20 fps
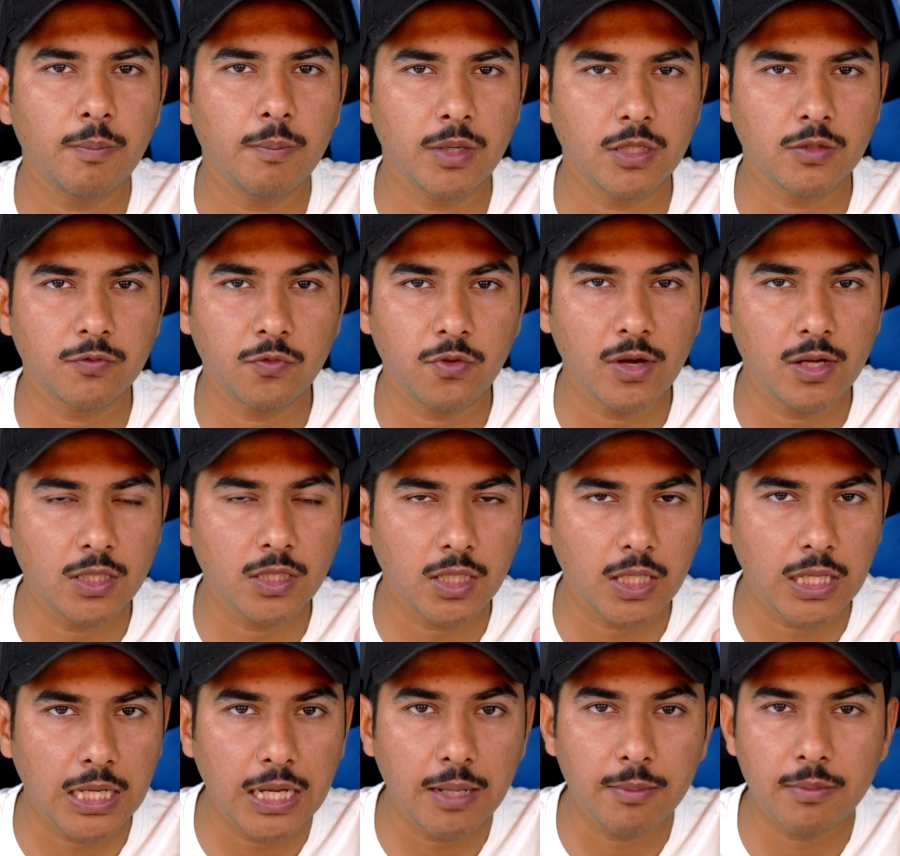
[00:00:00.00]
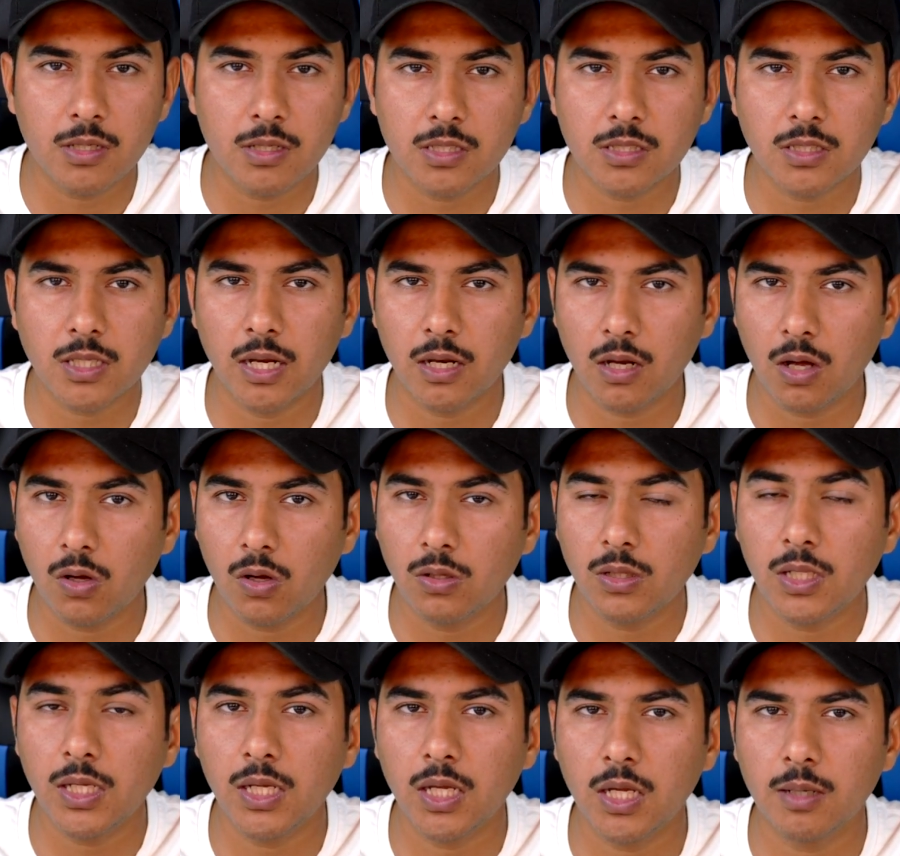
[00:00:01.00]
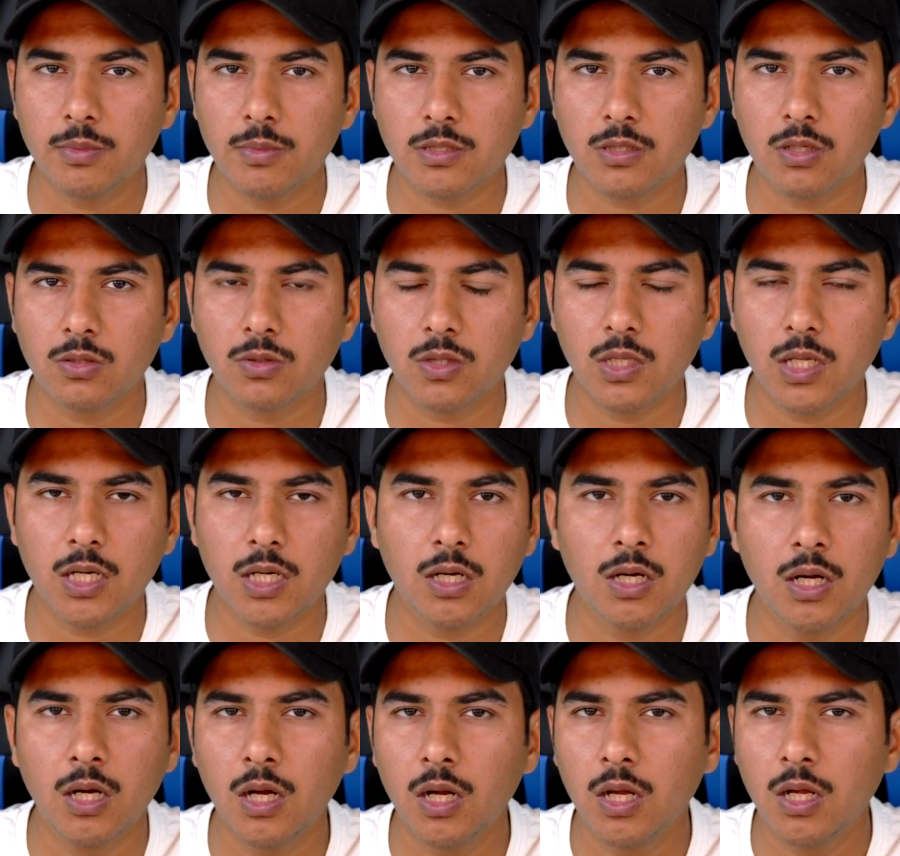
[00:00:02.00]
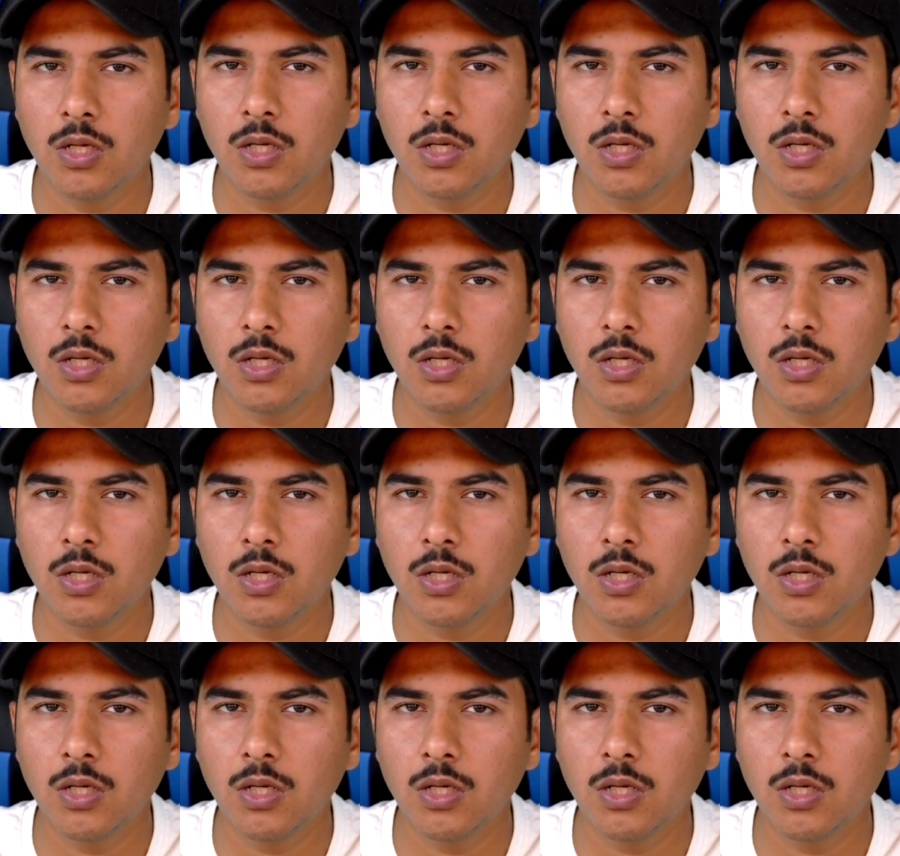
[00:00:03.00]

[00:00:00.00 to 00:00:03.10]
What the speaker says: But for the gamers and only gamers out there,